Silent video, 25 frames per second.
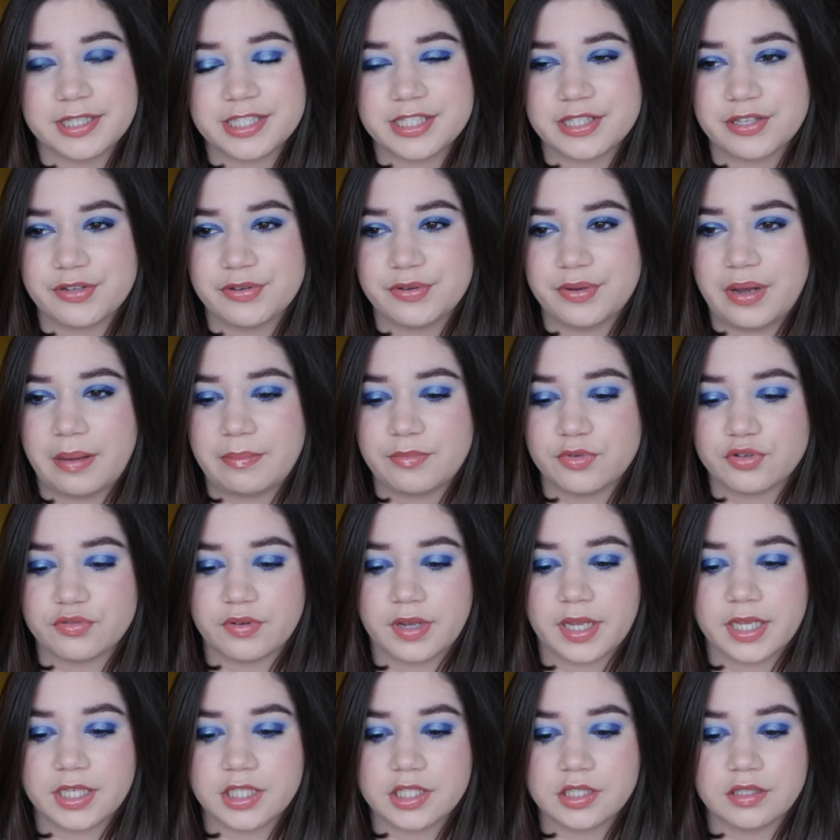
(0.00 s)
so I'm
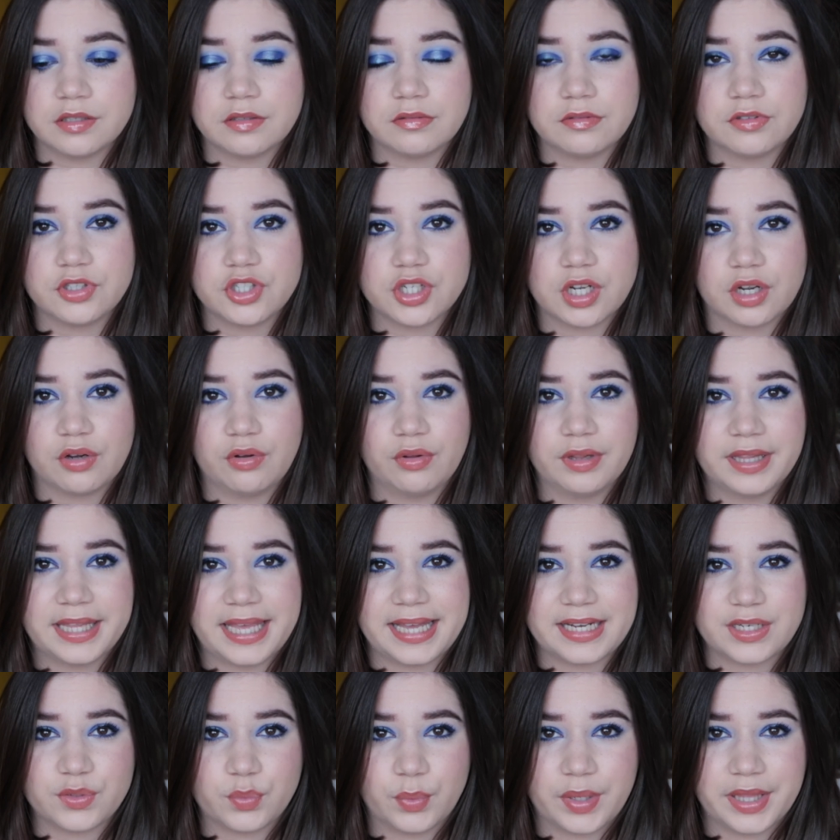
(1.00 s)
trying to juggle
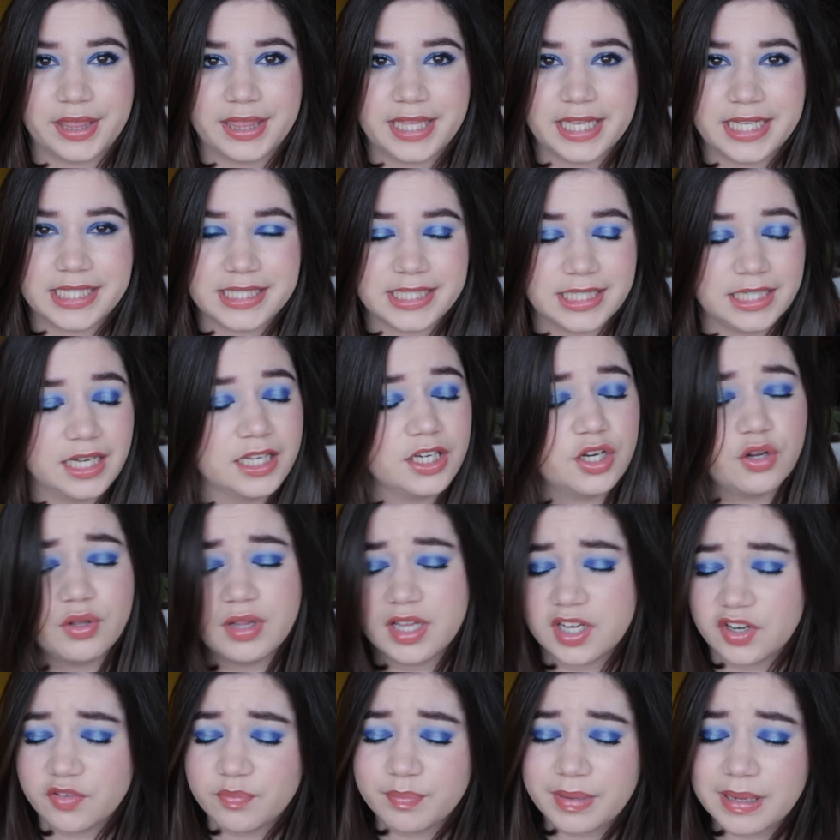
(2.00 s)
that with this, and I know a
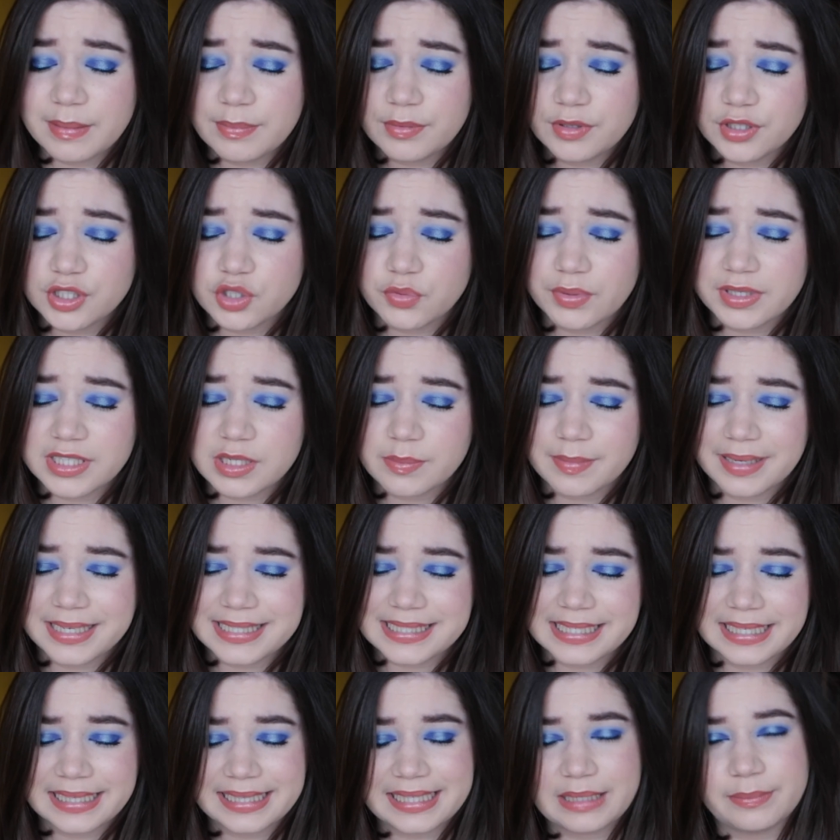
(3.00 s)
lot of people do it
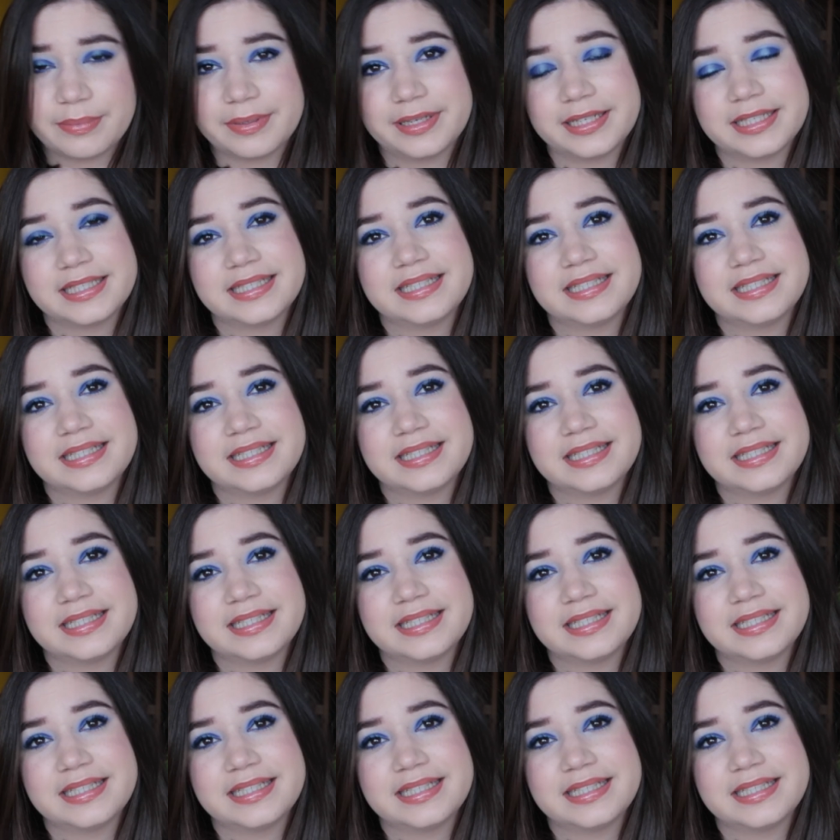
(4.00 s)
amazingly, but